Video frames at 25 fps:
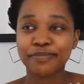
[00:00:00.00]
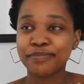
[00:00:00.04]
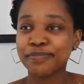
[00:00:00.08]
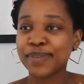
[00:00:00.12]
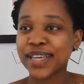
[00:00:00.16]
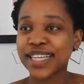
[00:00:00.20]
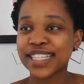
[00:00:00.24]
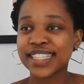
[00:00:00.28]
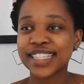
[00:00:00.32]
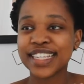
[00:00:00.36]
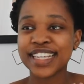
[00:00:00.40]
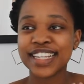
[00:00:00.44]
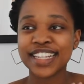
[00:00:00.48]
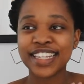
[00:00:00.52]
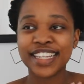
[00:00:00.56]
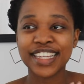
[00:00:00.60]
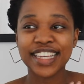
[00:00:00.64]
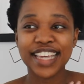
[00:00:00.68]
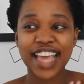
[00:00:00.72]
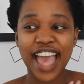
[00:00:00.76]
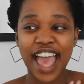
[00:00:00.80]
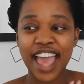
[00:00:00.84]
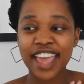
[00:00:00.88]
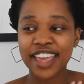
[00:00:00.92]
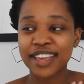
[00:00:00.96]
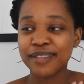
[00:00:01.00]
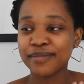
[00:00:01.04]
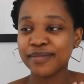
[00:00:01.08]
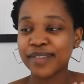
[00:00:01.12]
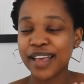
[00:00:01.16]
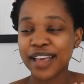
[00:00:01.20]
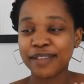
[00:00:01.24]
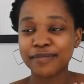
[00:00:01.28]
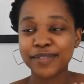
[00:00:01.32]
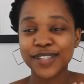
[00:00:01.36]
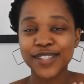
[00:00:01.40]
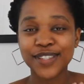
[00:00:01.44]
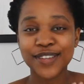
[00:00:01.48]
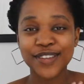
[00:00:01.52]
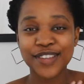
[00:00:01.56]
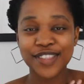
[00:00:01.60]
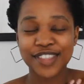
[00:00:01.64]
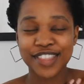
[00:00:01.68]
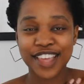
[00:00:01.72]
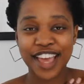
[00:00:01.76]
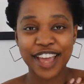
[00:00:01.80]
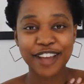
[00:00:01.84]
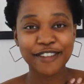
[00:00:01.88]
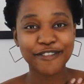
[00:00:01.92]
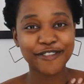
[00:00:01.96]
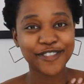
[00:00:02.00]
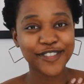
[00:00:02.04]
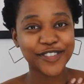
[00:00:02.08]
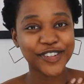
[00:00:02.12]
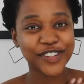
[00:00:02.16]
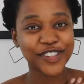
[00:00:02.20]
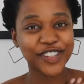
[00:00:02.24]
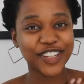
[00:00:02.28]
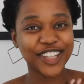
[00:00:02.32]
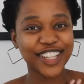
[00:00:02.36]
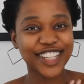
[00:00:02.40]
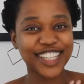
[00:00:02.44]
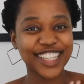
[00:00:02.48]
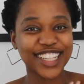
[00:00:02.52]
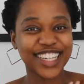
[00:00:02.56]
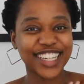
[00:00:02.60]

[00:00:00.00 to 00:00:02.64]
basically, I'm, I'm so thankful